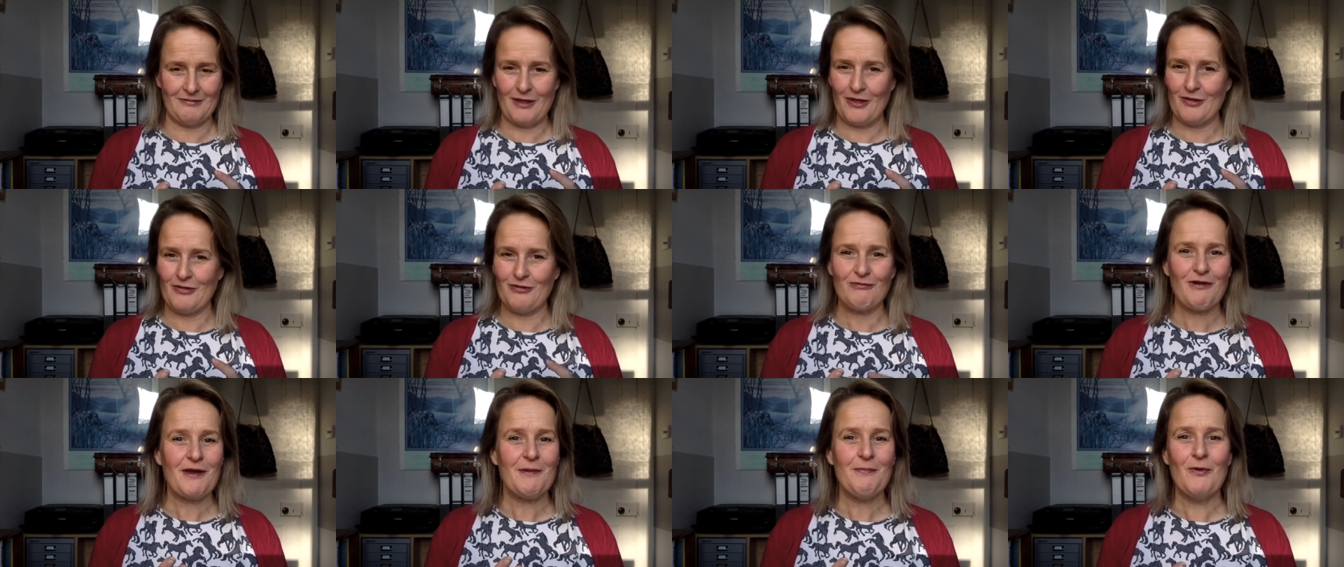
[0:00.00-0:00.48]
a
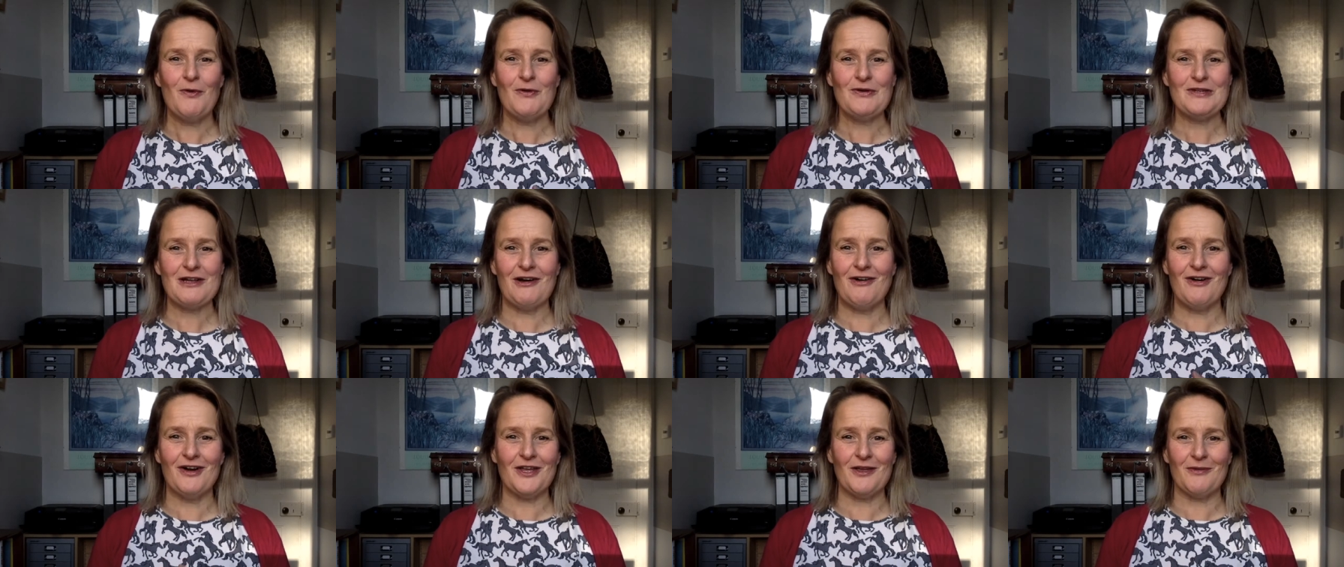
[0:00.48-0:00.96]

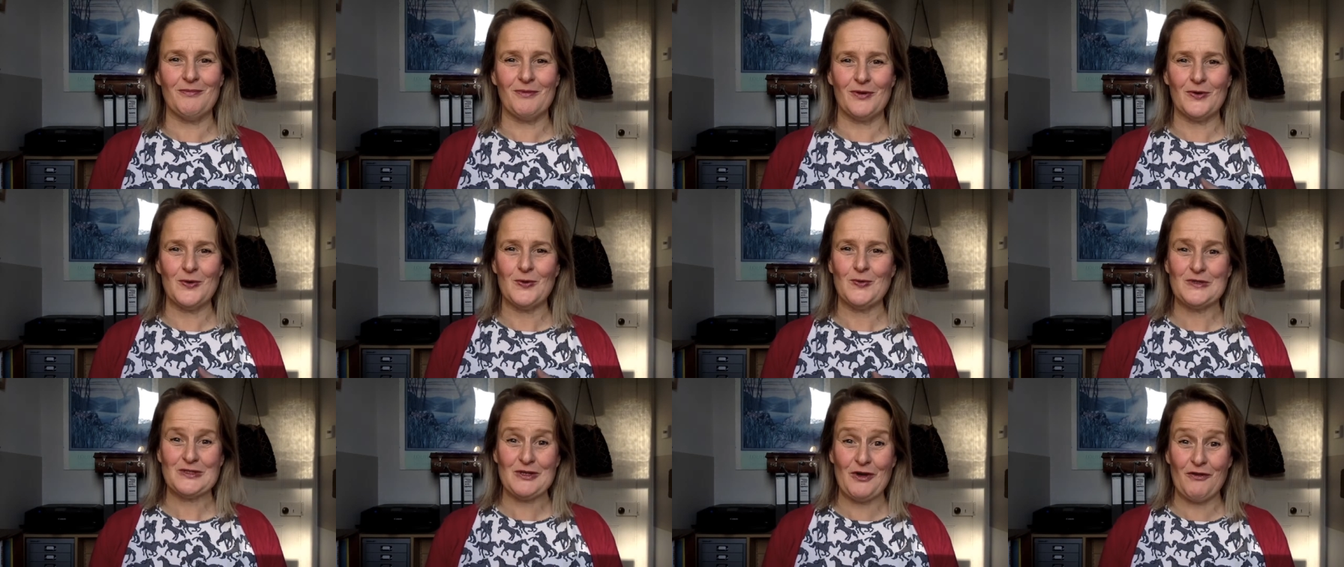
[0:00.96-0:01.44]
three-point
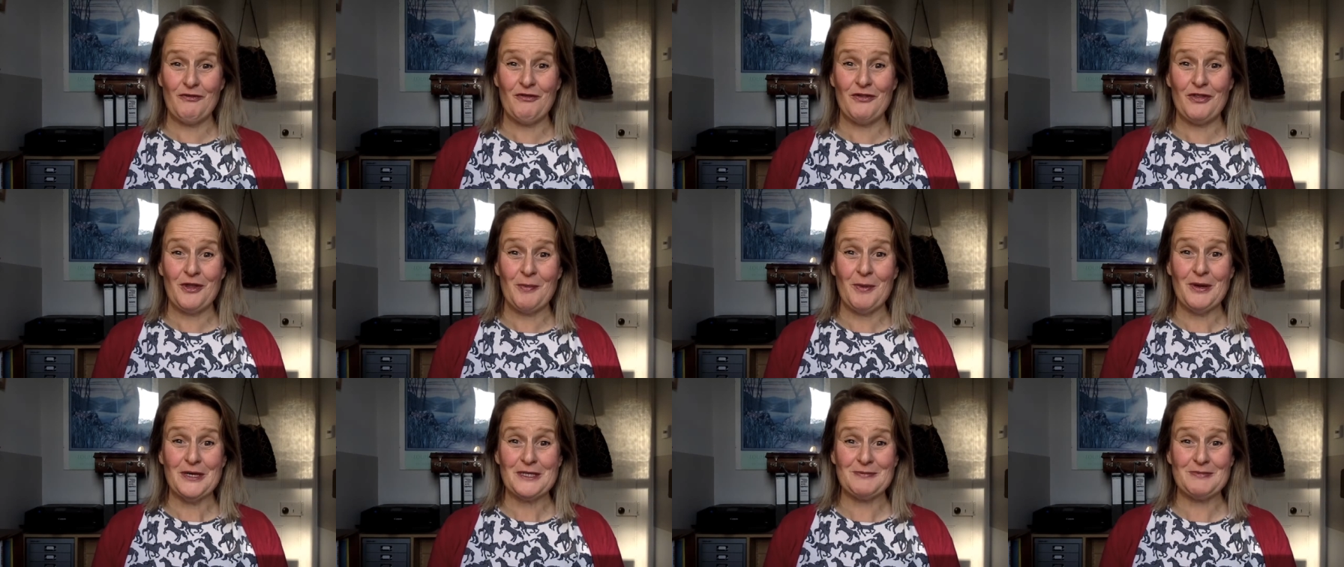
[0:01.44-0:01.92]
argument was often
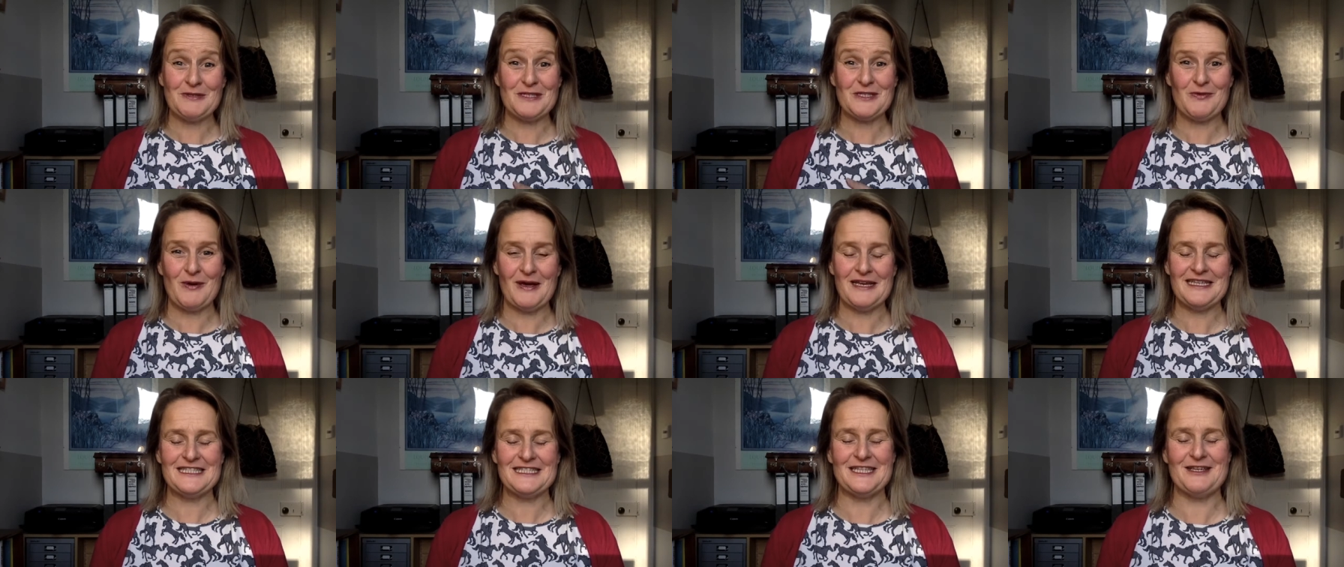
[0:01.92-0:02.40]
the most
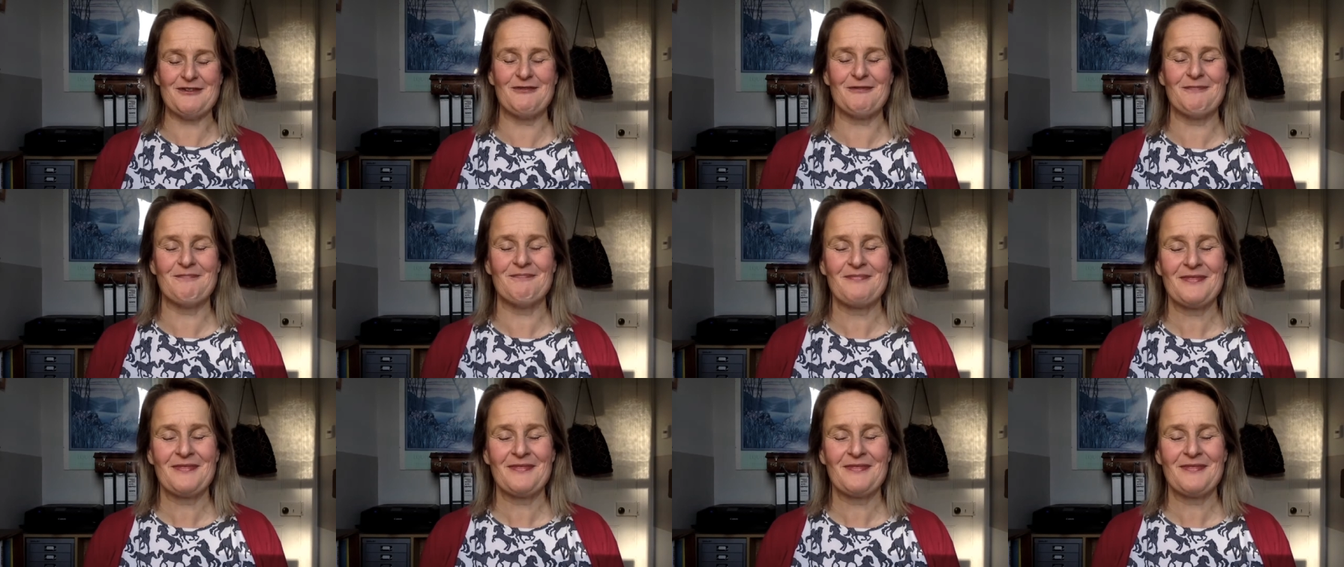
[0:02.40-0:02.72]
persuasive.